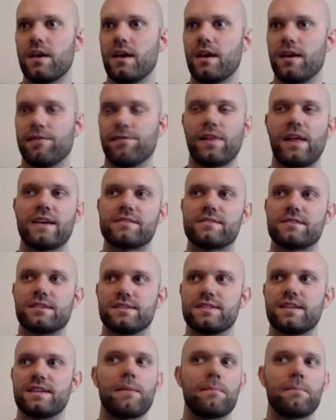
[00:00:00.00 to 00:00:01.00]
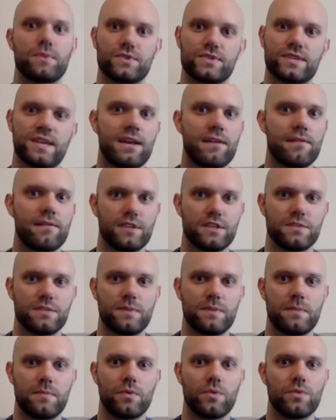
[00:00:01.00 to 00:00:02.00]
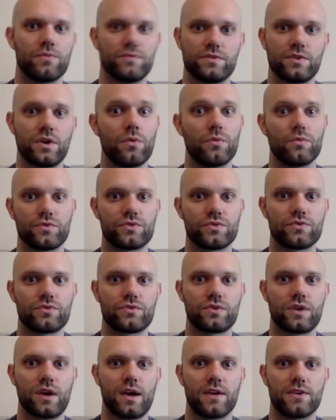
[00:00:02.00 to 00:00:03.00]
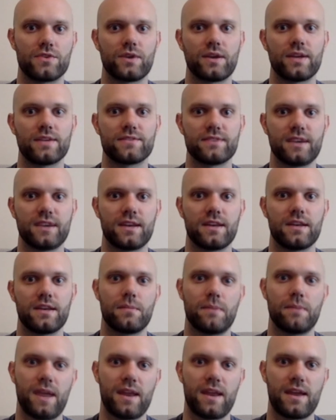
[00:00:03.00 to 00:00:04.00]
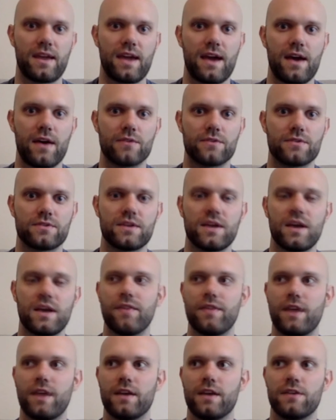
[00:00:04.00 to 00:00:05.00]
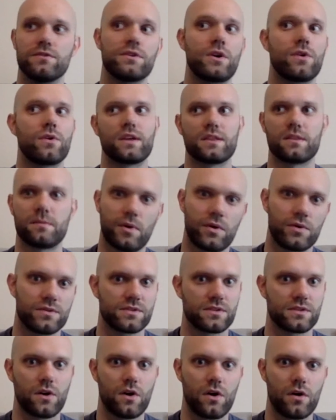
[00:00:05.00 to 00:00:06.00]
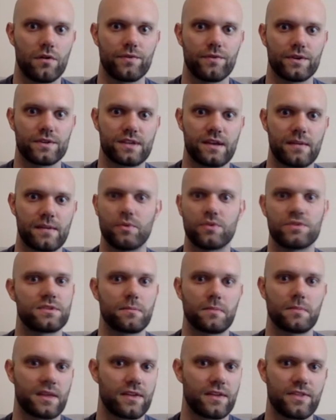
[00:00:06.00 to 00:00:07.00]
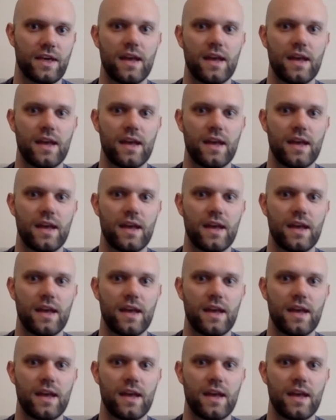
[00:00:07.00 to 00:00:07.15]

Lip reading: less than 10% of these people don't translate into paid accounts, then you don't get the bonus at all, for example, or something like that.